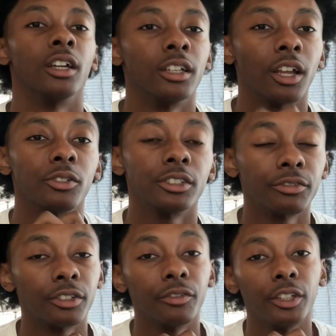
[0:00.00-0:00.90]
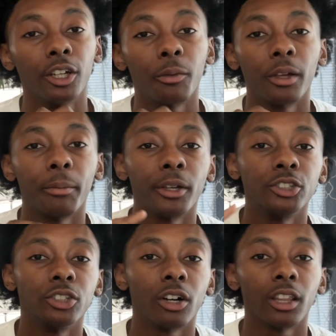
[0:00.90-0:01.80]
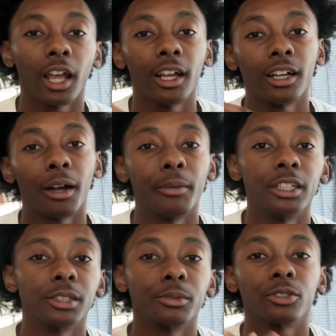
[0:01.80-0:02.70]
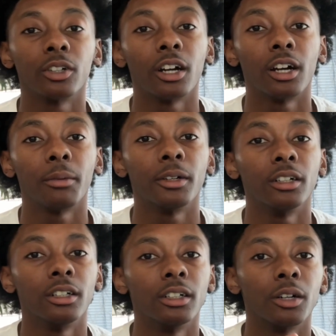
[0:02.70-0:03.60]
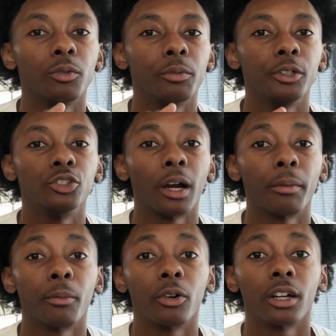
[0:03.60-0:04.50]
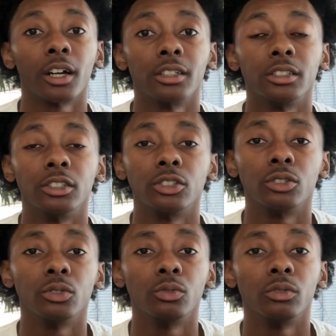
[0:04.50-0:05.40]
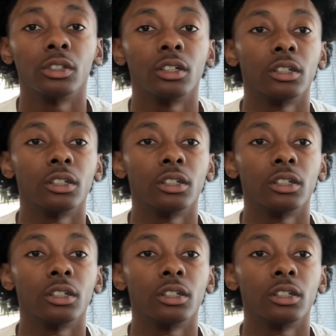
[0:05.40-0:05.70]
That was it for the video, man. Make sure y'all like, comment, subscribe. I will be dropping more content soon.